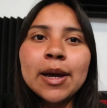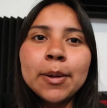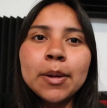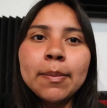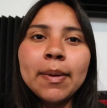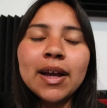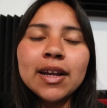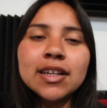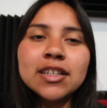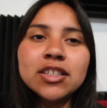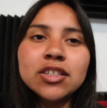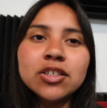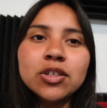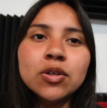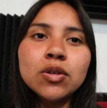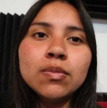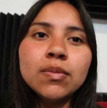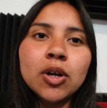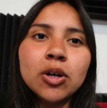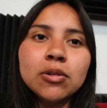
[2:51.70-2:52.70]
now we're back into
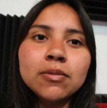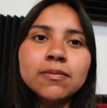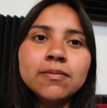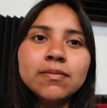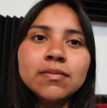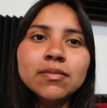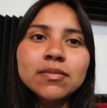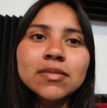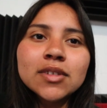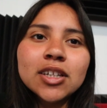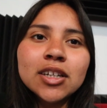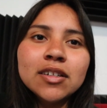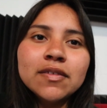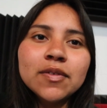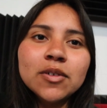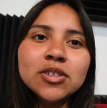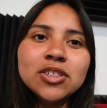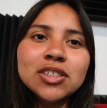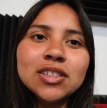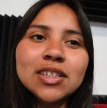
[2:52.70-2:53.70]
school mode,
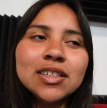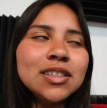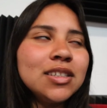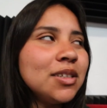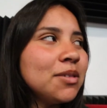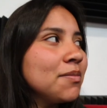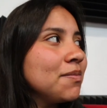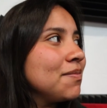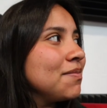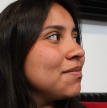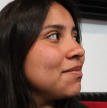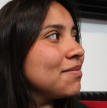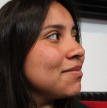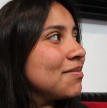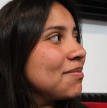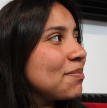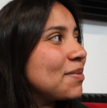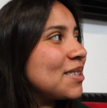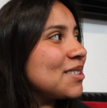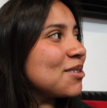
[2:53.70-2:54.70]
unfortunately.
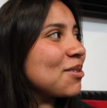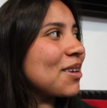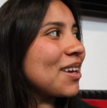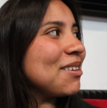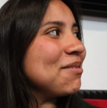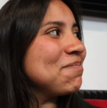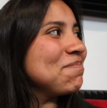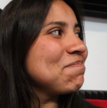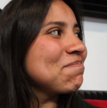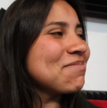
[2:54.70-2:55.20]
But it's okay.